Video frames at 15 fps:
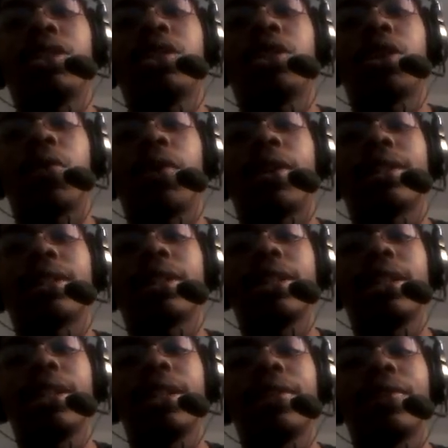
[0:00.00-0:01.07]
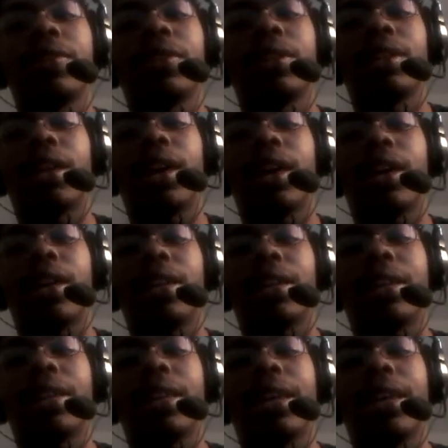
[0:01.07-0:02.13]
show is. Yeah,
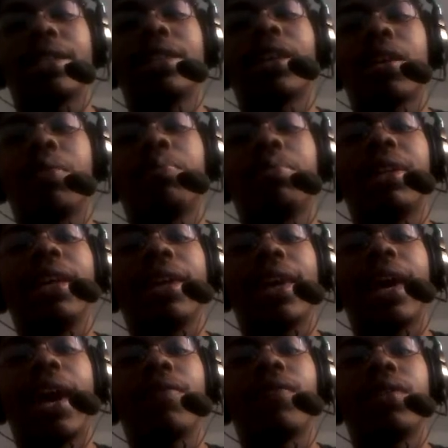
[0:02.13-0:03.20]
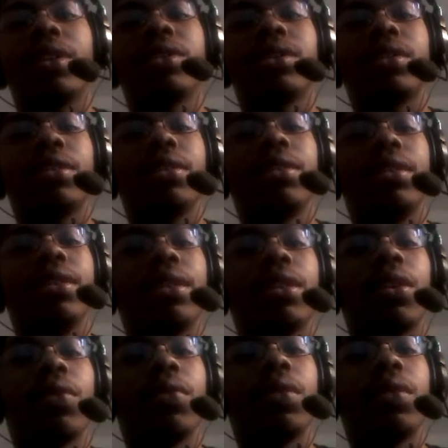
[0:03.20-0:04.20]
it's a complete catfish, you know.